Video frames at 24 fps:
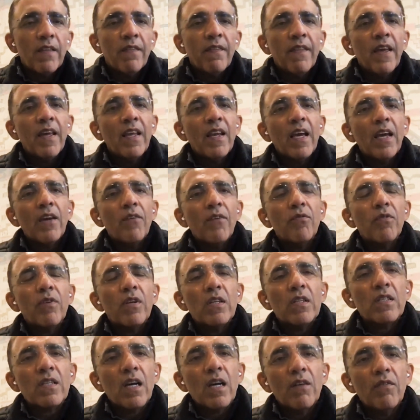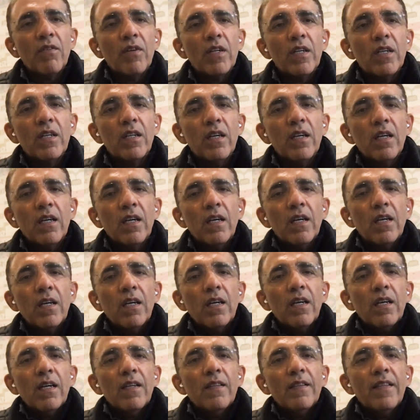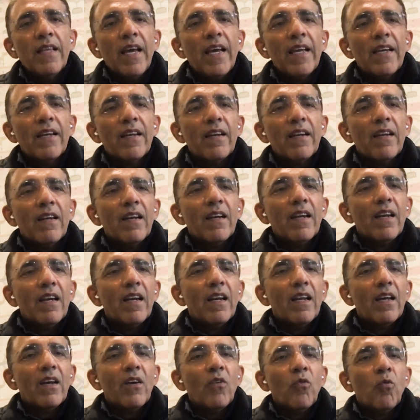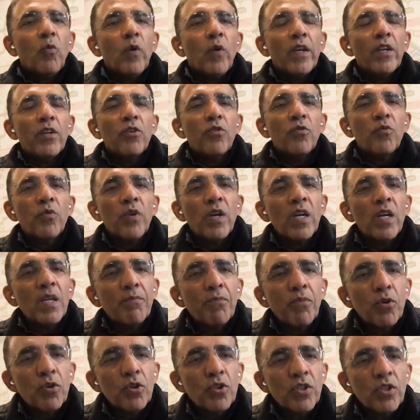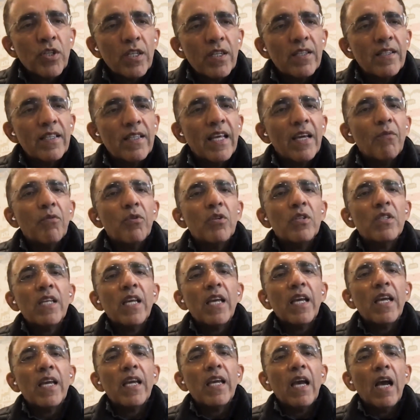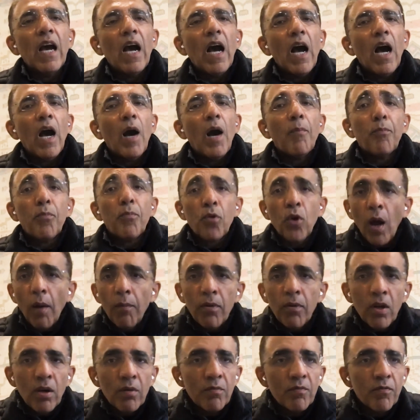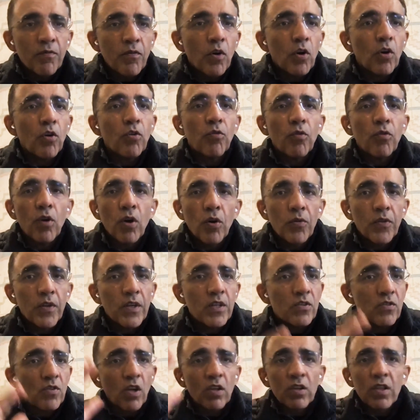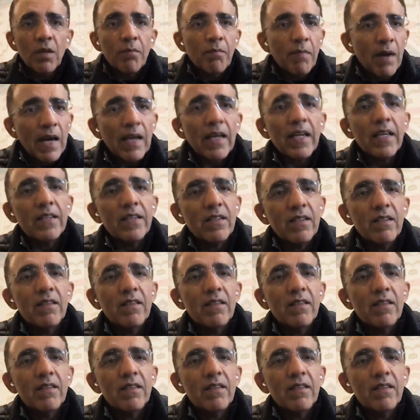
And then I discovered that when you really pushed it, they would say, our problem for growth is not the market.